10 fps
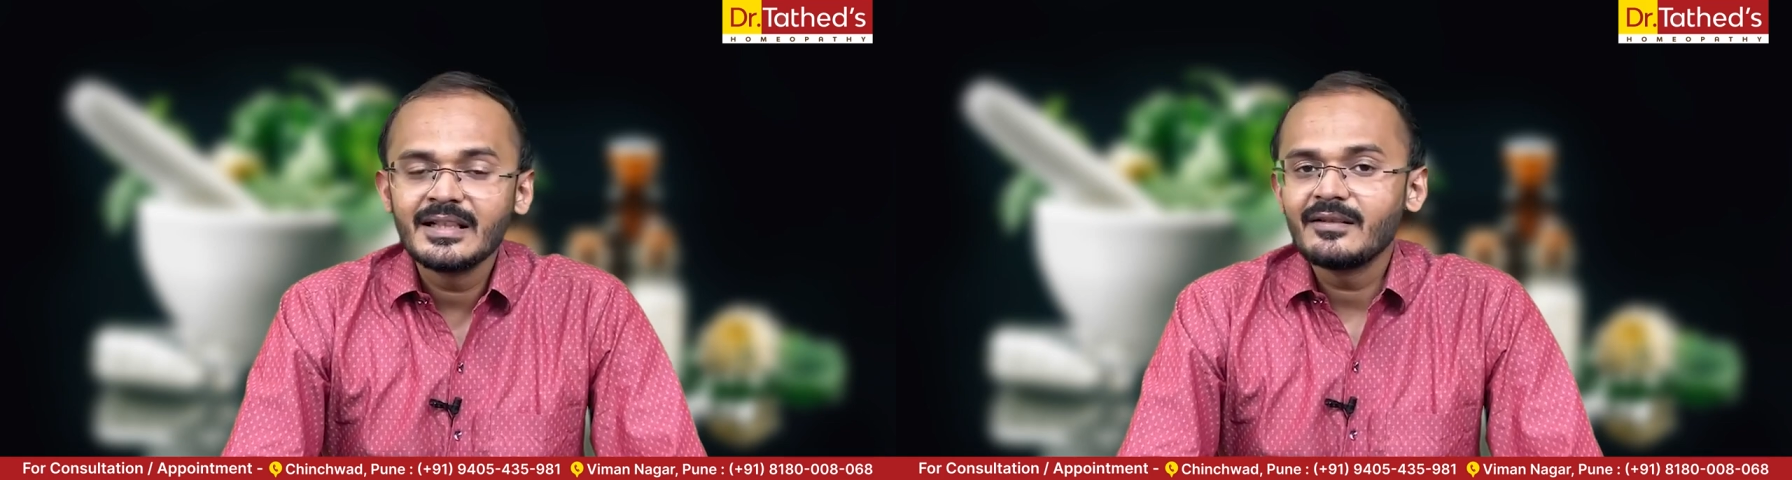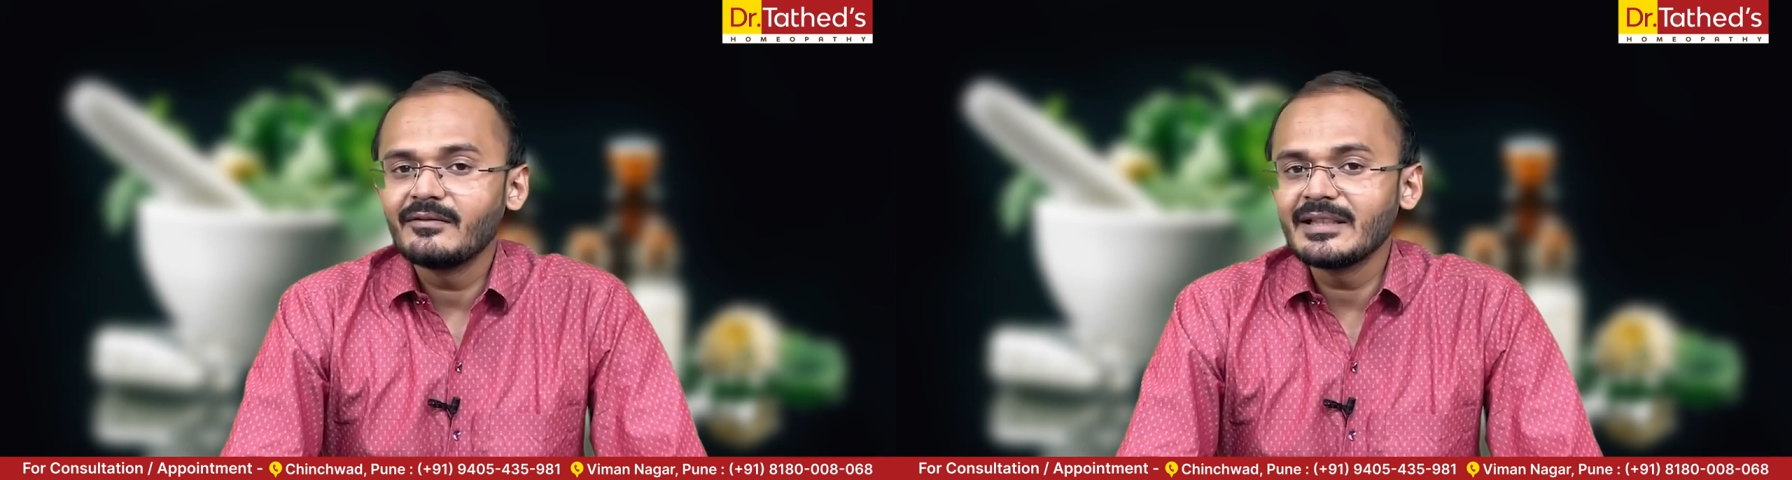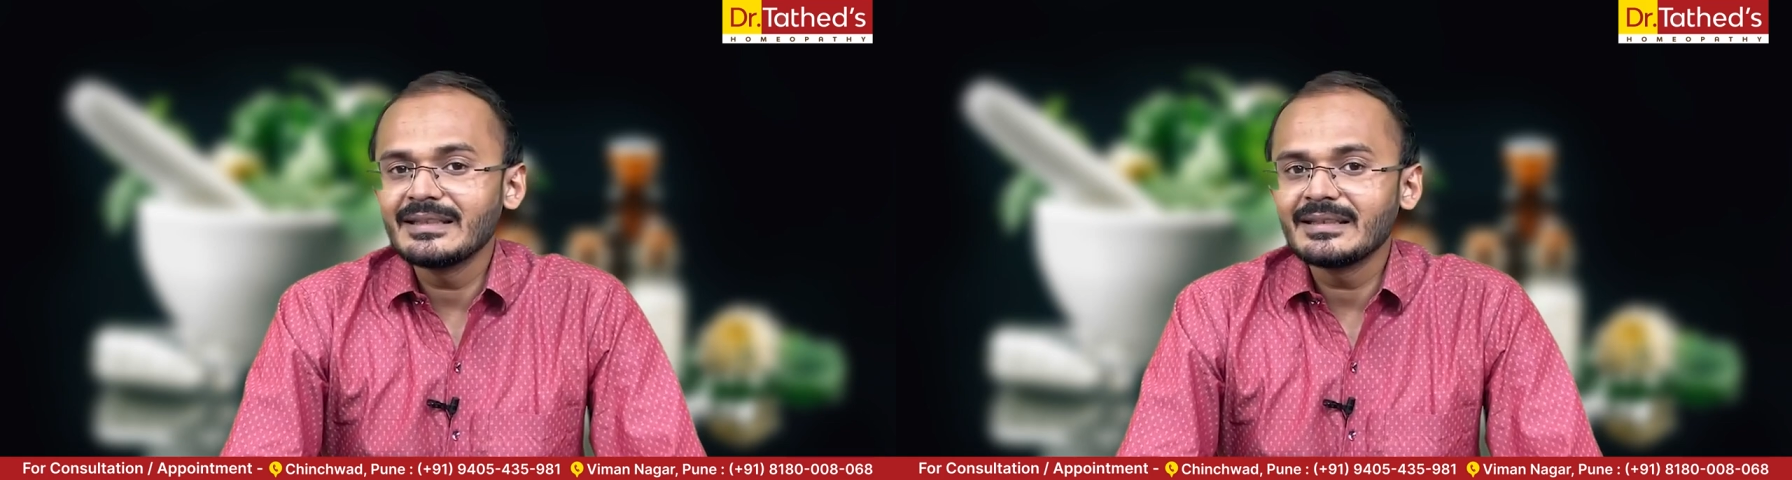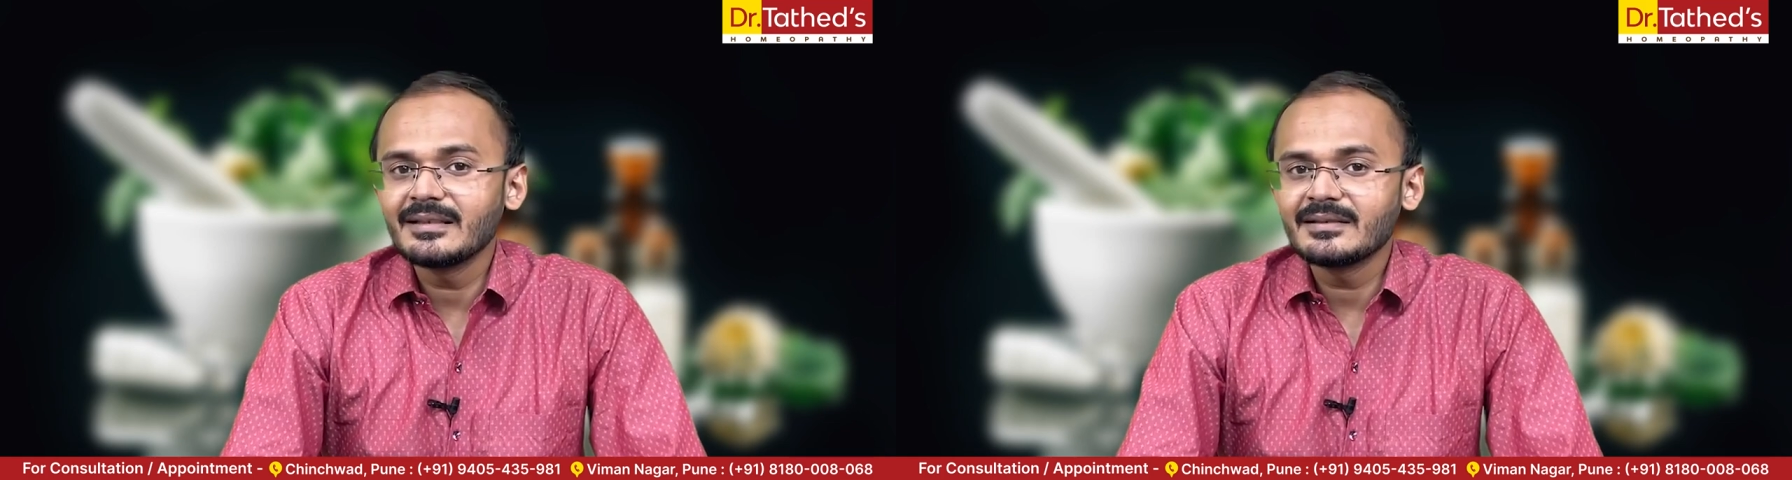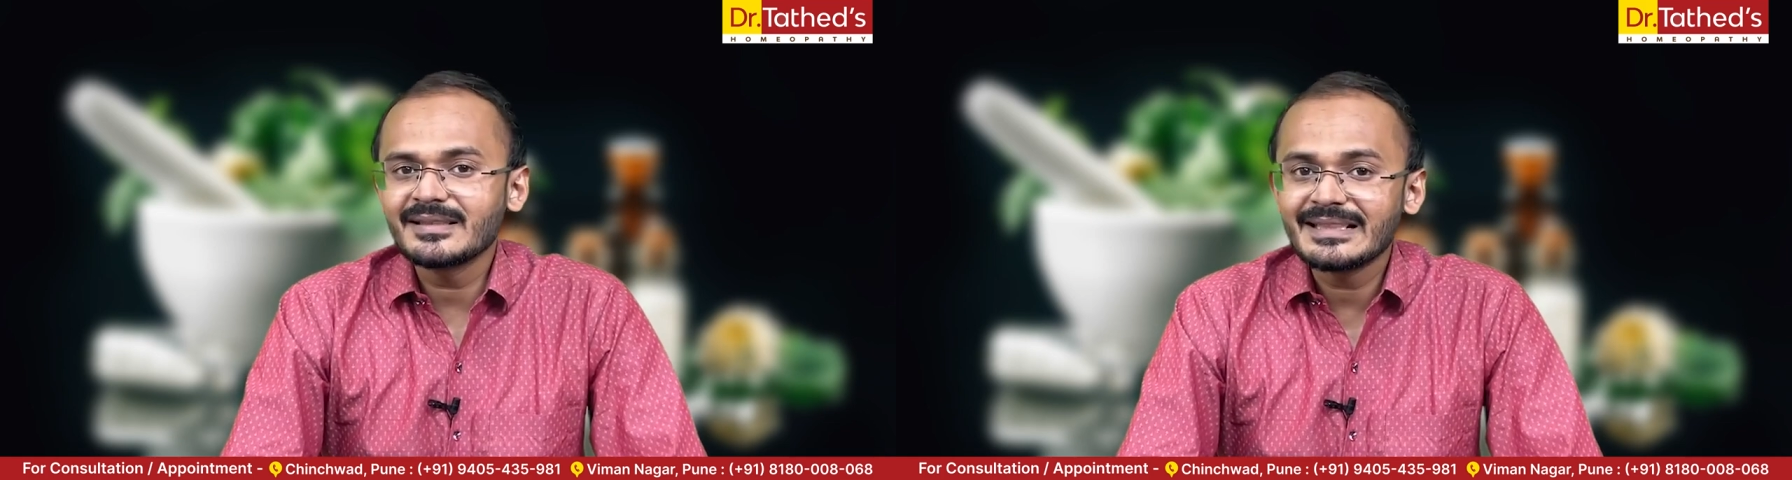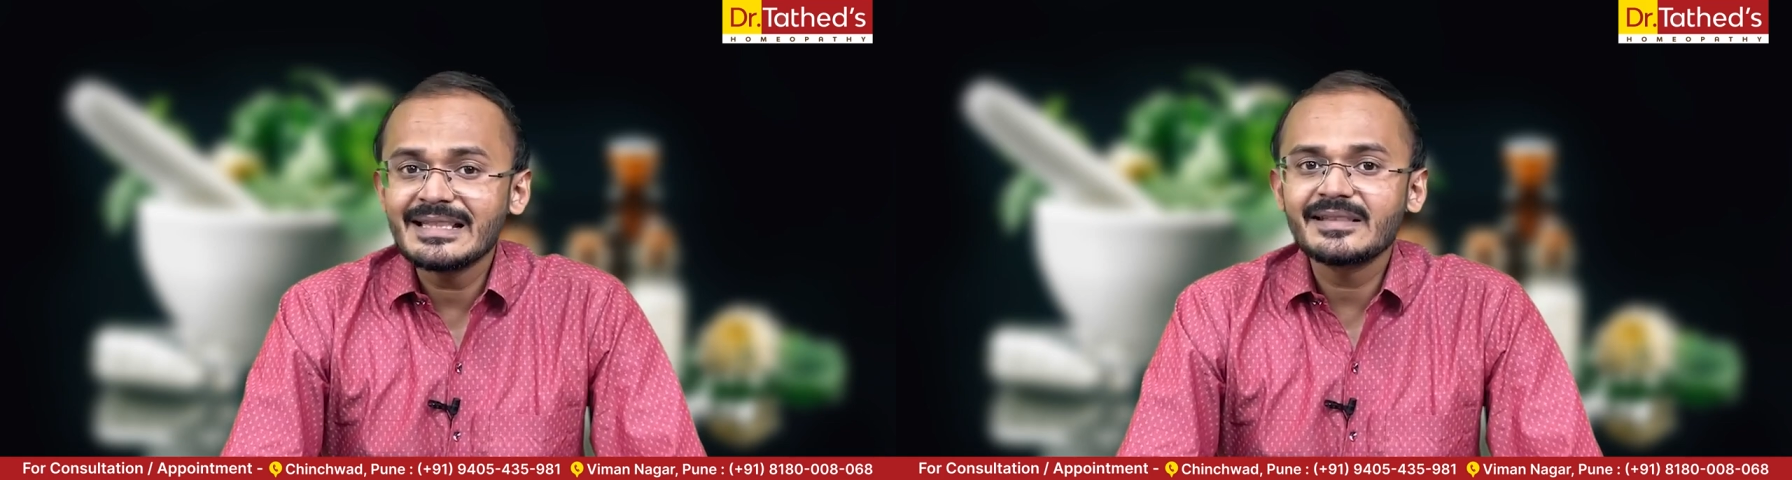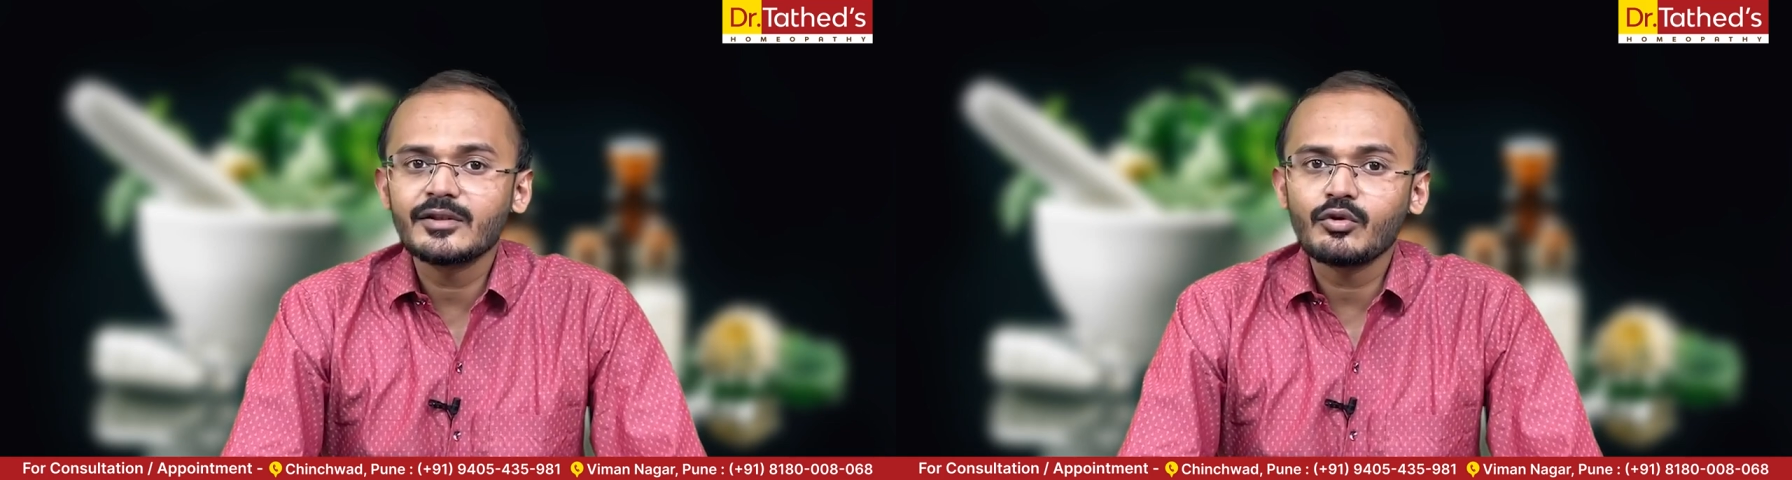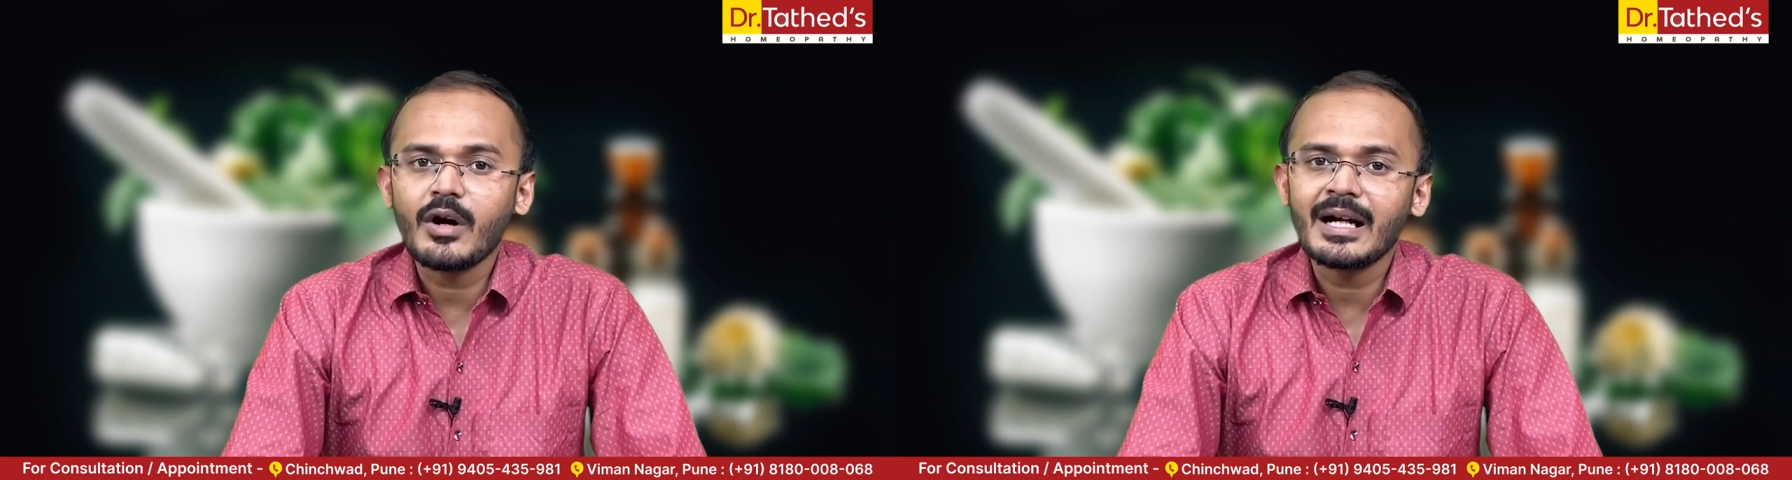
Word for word: when the cells grow